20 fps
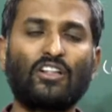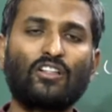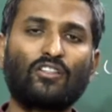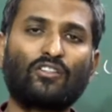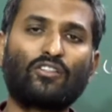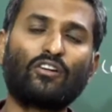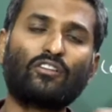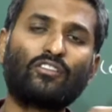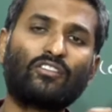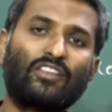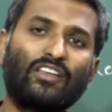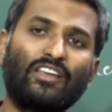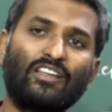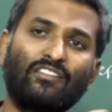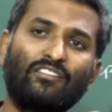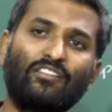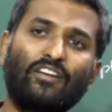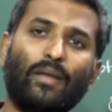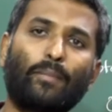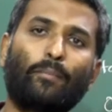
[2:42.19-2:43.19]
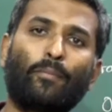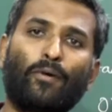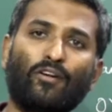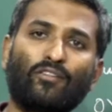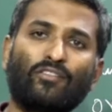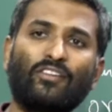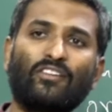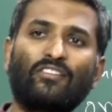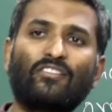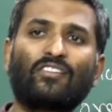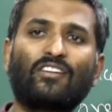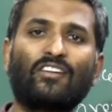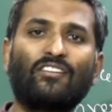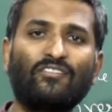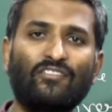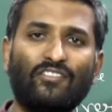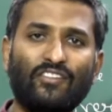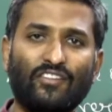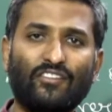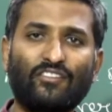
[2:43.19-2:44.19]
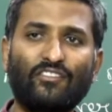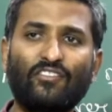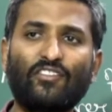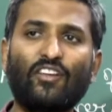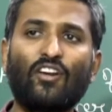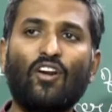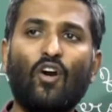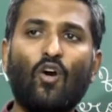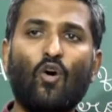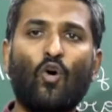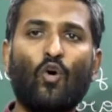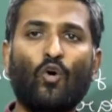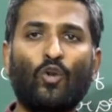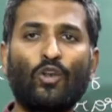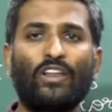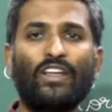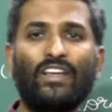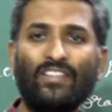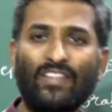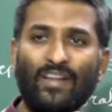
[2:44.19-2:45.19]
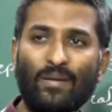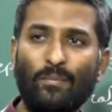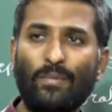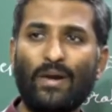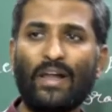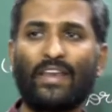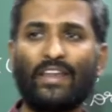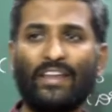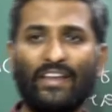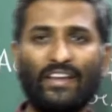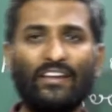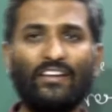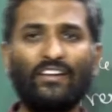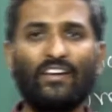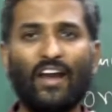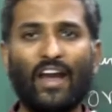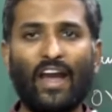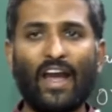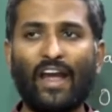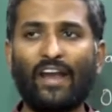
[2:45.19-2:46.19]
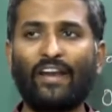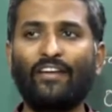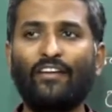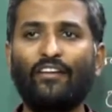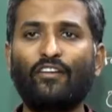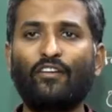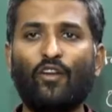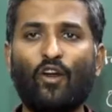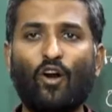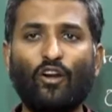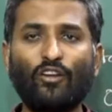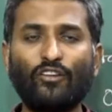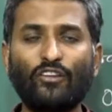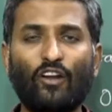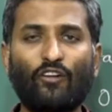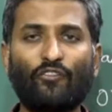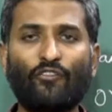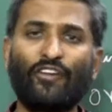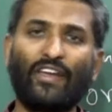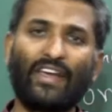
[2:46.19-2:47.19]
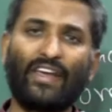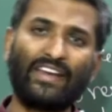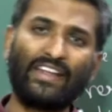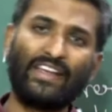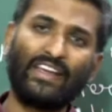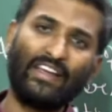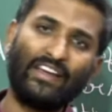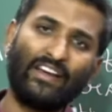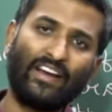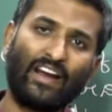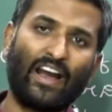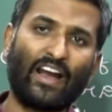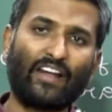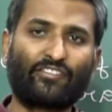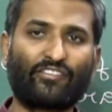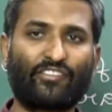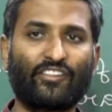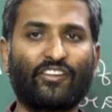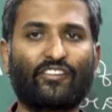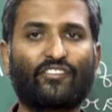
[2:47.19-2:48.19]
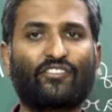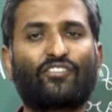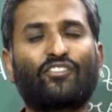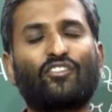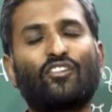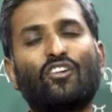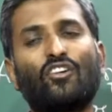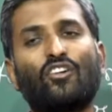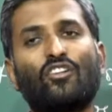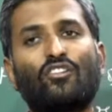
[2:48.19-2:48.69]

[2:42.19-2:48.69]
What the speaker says: So these deposits consist only the money and not of any assets.